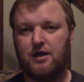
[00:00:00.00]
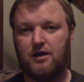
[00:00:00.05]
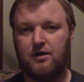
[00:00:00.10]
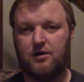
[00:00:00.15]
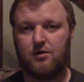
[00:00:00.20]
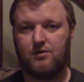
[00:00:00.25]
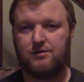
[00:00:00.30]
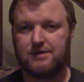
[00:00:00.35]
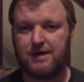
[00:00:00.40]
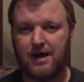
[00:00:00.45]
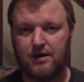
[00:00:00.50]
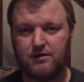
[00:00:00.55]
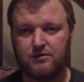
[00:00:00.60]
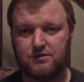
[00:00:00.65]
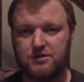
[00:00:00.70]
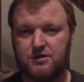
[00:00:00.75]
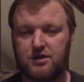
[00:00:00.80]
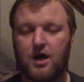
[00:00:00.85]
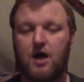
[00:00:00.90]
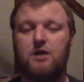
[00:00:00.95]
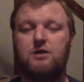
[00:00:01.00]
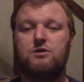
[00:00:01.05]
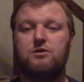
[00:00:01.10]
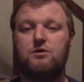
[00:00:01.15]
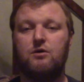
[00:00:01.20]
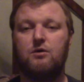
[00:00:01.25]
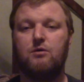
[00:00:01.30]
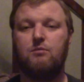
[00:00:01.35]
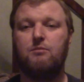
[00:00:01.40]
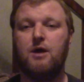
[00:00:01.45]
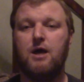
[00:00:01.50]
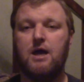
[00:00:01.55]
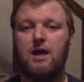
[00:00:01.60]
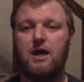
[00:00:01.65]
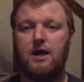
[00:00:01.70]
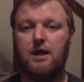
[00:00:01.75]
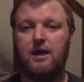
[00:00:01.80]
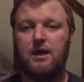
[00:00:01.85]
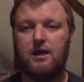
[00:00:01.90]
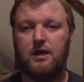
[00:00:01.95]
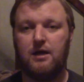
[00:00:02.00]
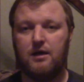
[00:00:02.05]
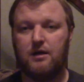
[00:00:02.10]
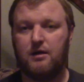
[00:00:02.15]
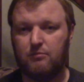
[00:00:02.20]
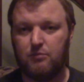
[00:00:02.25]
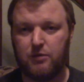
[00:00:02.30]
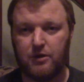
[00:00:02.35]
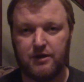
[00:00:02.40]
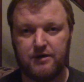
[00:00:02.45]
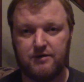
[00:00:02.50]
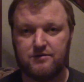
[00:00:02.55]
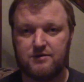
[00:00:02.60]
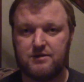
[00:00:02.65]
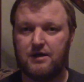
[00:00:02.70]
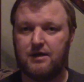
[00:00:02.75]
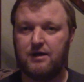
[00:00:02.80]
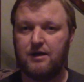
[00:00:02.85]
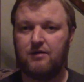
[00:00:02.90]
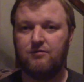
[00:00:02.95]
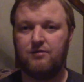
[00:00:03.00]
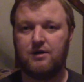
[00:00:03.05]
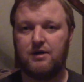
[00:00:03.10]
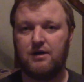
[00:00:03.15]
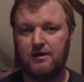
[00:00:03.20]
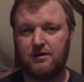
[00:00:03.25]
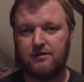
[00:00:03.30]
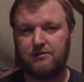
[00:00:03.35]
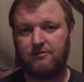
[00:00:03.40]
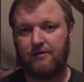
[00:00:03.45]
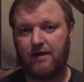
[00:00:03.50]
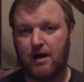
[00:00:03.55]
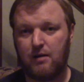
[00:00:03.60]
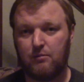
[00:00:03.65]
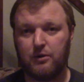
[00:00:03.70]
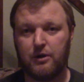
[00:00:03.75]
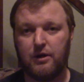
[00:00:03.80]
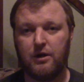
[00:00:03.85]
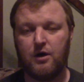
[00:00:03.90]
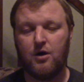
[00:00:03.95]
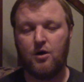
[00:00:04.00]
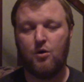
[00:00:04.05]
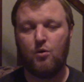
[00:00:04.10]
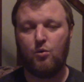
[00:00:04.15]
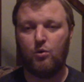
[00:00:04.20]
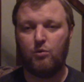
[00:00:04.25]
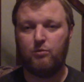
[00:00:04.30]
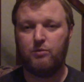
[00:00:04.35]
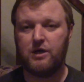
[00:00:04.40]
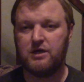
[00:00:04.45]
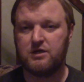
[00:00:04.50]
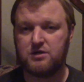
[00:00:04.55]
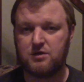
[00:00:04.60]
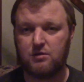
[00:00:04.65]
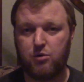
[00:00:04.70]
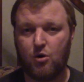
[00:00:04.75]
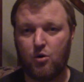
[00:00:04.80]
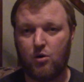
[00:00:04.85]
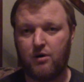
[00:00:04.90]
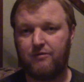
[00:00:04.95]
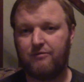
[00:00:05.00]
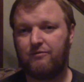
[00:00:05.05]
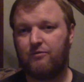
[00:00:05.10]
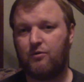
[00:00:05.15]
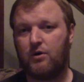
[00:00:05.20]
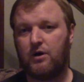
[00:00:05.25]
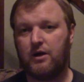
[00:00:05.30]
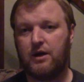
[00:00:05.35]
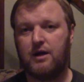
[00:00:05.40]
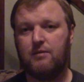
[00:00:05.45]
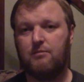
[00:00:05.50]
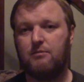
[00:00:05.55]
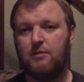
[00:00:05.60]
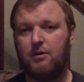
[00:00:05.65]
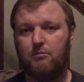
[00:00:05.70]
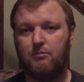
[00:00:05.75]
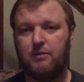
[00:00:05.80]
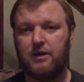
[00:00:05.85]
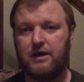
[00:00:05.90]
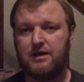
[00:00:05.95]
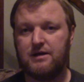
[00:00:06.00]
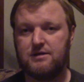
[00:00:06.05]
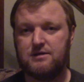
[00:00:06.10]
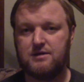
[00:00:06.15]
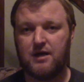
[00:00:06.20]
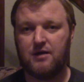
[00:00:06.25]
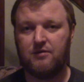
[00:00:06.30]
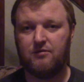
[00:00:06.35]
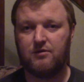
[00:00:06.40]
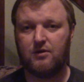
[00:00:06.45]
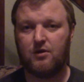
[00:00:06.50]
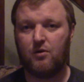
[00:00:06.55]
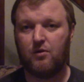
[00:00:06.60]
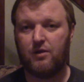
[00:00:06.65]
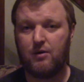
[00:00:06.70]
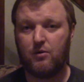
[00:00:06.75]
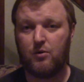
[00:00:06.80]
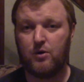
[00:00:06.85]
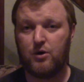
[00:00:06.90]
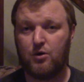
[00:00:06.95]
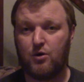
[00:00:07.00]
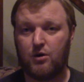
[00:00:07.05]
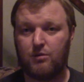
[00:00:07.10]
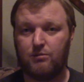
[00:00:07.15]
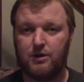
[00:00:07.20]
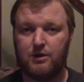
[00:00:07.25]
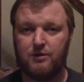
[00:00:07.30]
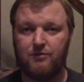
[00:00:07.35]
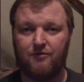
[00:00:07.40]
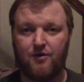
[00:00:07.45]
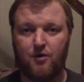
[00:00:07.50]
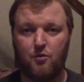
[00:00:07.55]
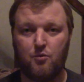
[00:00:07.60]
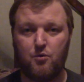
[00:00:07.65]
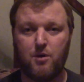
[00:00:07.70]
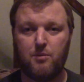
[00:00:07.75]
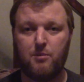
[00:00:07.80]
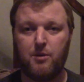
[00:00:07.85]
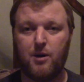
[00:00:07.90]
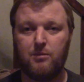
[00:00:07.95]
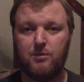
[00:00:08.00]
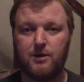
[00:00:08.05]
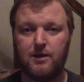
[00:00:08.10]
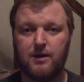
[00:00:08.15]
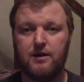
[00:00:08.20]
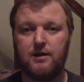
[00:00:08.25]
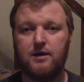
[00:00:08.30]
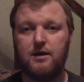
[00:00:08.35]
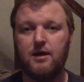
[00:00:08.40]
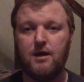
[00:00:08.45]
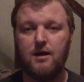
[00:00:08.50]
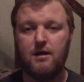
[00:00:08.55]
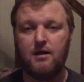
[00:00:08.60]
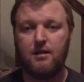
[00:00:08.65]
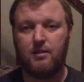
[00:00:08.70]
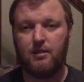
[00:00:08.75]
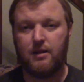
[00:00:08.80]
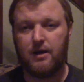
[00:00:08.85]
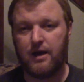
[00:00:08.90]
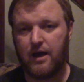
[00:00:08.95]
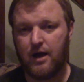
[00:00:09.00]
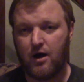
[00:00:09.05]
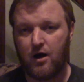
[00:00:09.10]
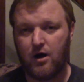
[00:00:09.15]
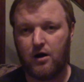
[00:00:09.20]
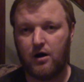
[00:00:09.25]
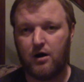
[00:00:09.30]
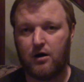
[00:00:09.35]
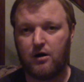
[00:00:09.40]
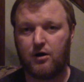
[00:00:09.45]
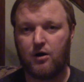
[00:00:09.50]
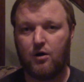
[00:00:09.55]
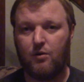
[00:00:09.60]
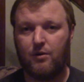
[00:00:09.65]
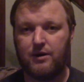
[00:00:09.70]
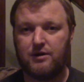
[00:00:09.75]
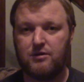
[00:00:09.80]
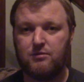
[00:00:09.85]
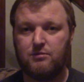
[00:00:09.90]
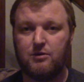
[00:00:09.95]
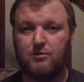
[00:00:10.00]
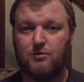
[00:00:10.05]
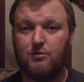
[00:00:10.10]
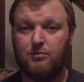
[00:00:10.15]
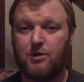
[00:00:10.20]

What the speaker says: He knows how to talk to them. He believes that even his family will be a support for him, because even though they would normally vote Republican, they are going to be